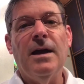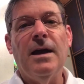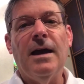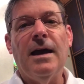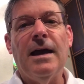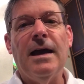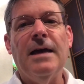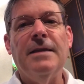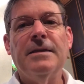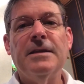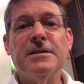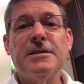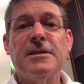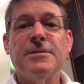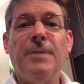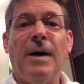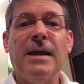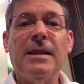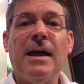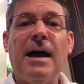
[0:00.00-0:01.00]
And this
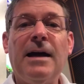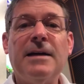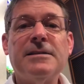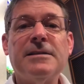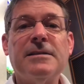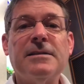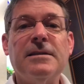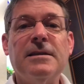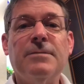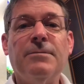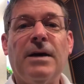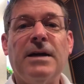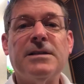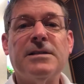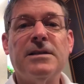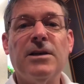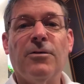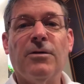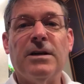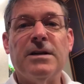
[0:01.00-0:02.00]
is my last in my
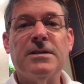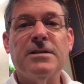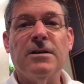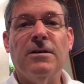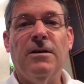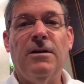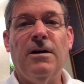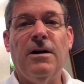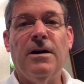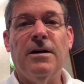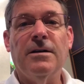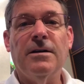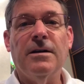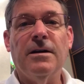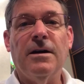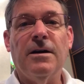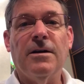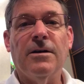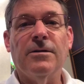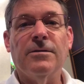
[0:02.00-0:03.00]
series on
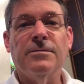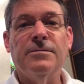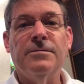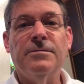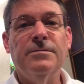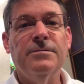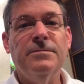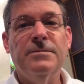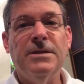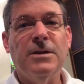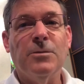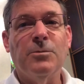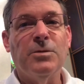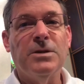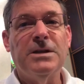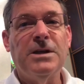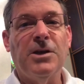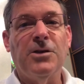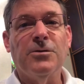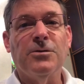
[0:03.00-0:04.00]
our you know,
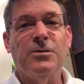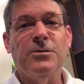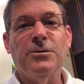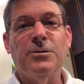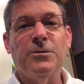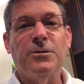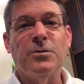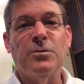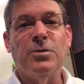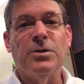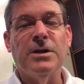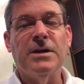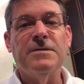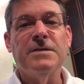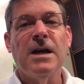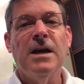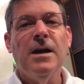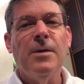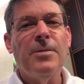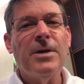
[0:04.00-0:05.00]
particular Lutheran
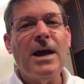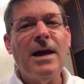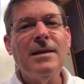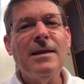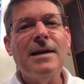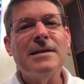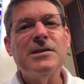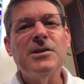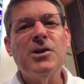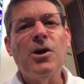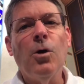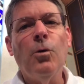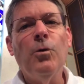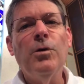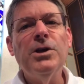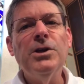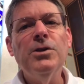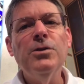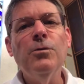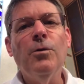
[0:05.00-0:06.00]
beliefs, but I'd like to know
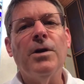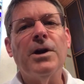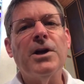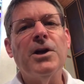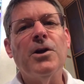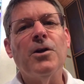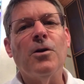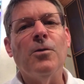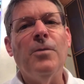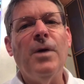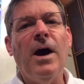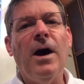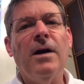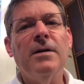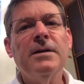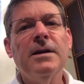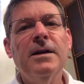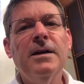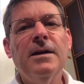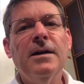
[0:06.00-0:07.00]
what you want to hear about.
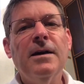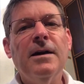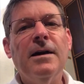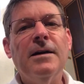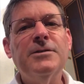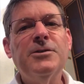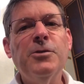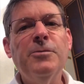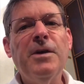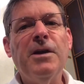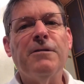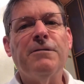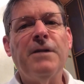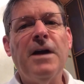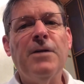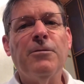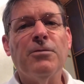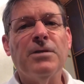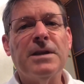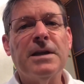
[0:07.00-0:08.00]
Uh, do me a
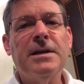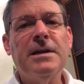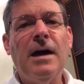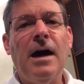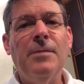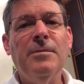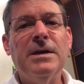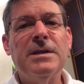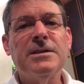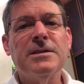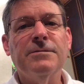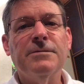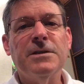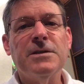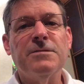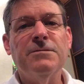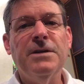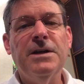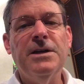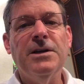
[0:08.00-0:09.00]
favor in the comments of
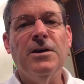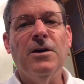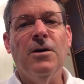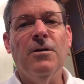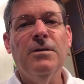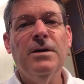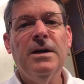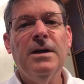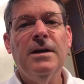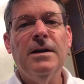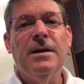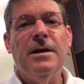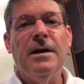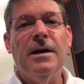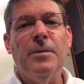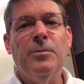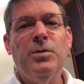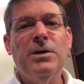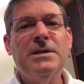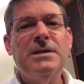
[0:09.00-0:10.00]
this video,
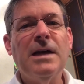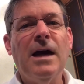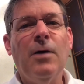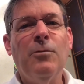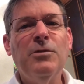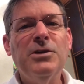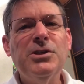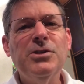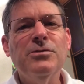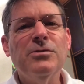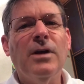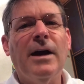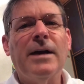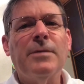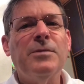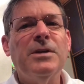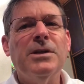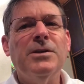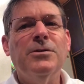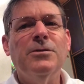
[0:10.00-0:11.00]
uh, put down what you'd
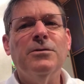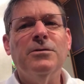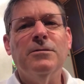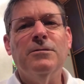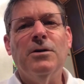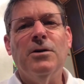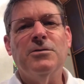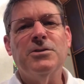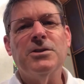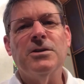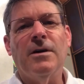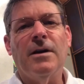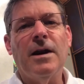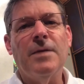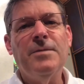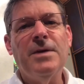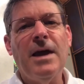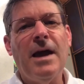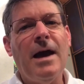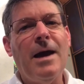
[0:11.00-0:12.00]
like me to do a devotion on.
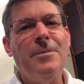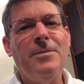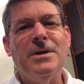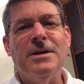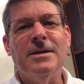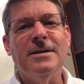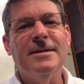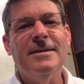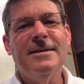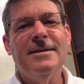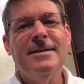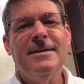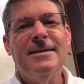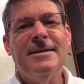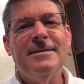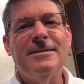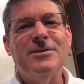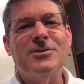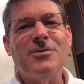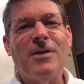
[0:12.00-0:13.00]
I'd be happy to,
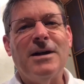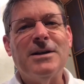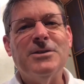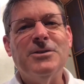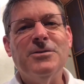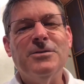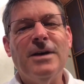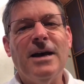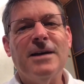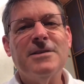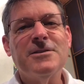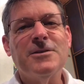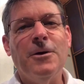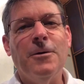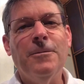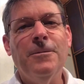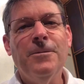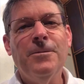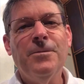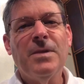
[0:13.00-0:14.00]
to try to do that.
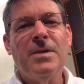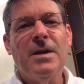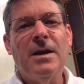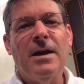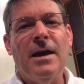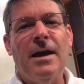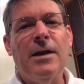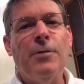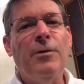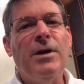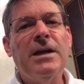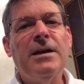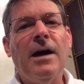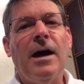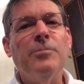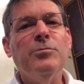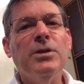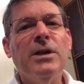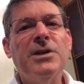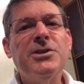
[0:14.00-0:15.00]
So Anyway,
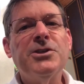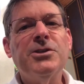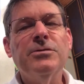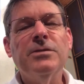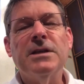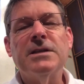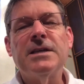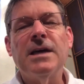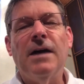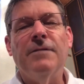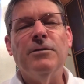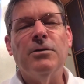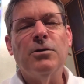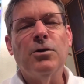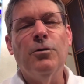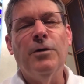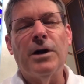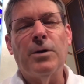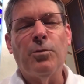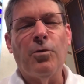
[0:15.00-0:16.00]
God bless you. Let's have a
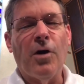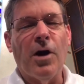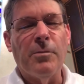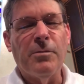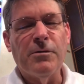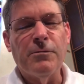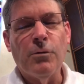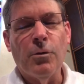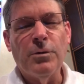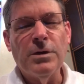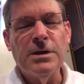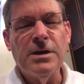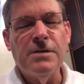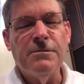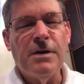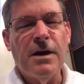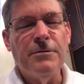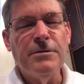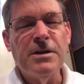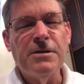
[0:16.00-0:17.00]
quick prayer before we
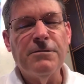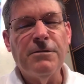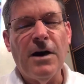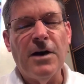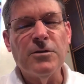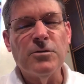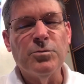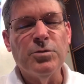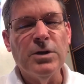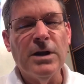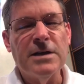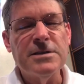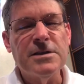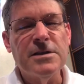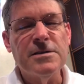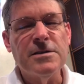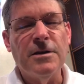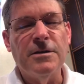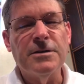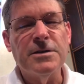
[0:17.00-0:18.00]
leave. Heavenly Father, bless
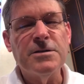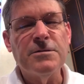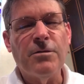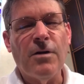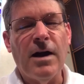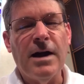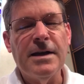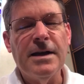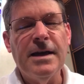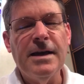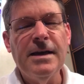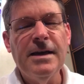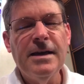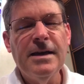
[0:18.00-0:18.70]
us on this Friday.